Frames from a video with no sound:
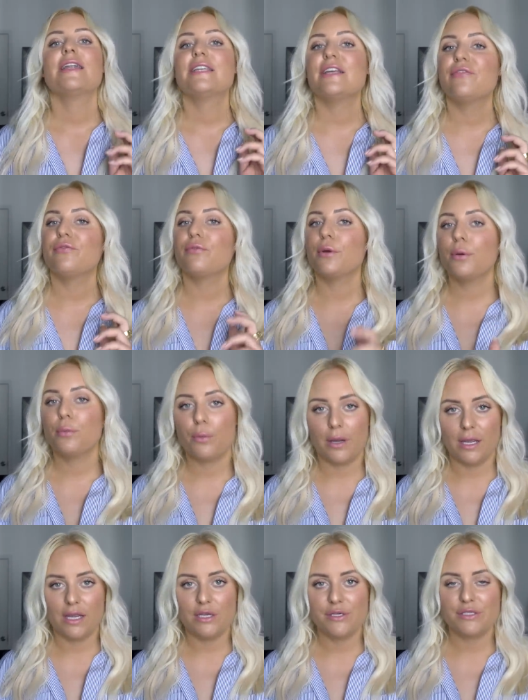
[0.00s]
different
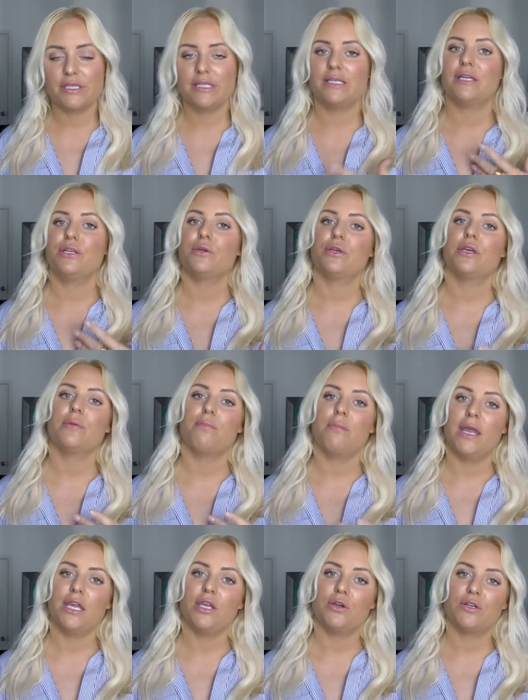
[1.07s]
ways that you can
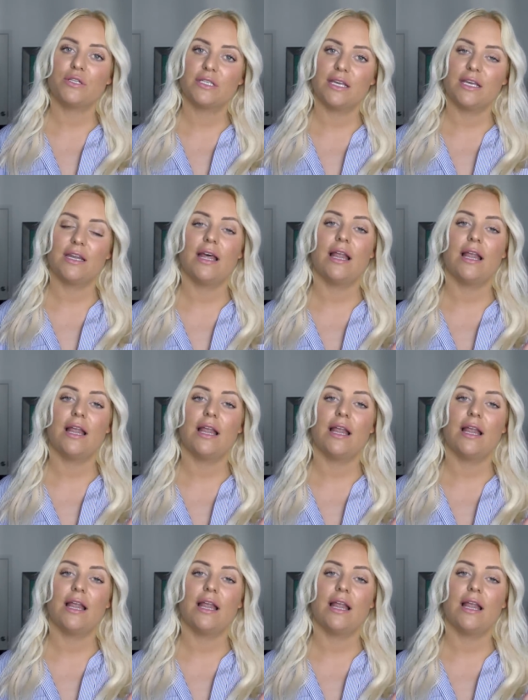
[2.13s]
make your skin